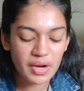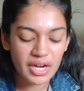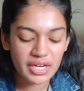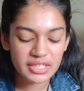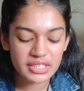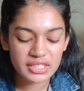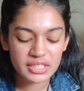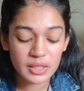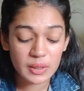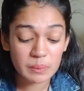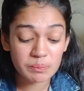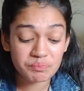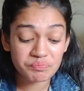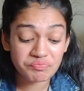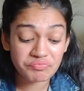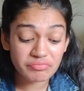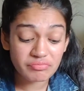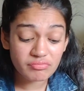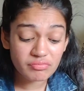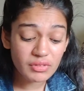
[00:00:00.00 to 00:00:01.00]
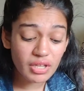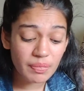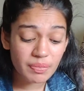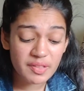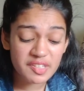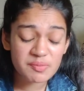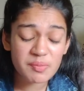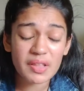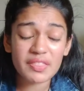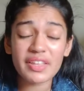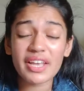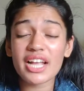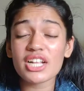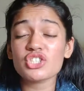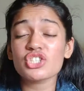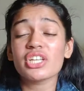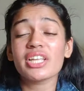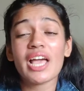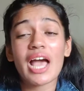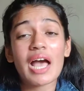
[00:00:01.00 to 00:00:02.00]
But this month I
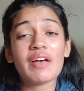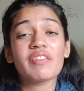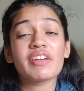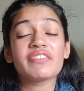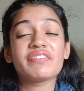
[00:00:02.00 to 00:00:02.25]
actually have,